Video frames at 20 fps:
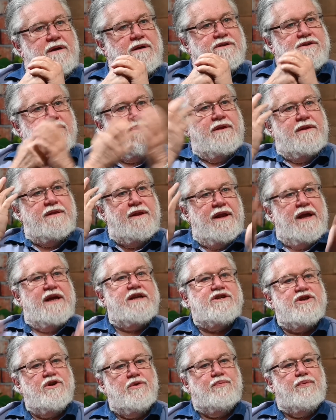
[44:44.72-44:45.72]
So that the
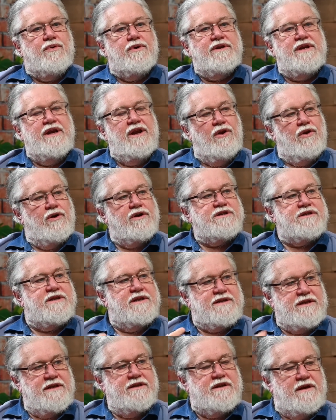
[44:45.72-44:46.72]
National Party lost
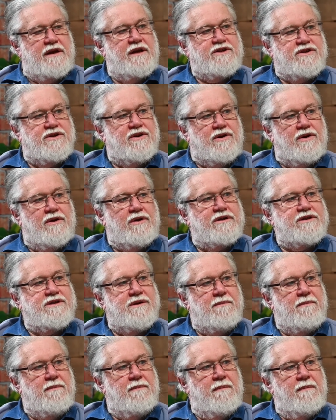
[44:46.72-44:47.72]
its intellectual class
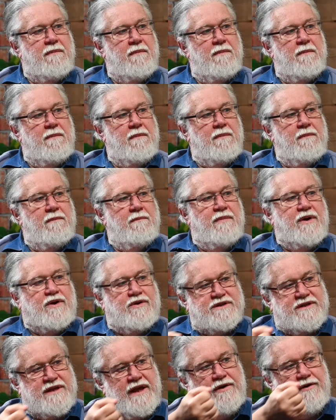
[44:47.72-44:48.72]

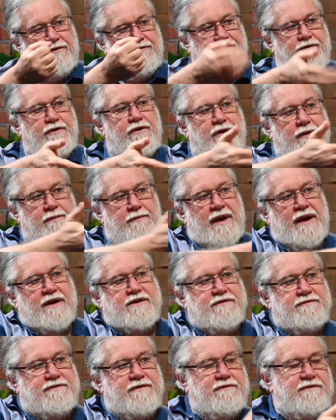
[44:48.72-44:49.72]
because they're referring back
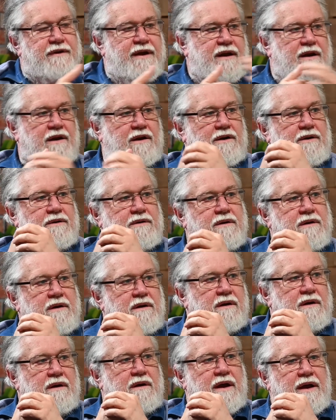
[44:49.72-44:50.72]
to Van Wyk Low
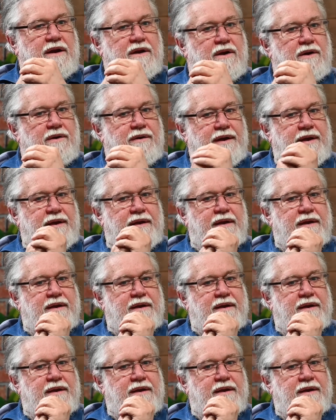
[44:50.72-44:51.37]
and going,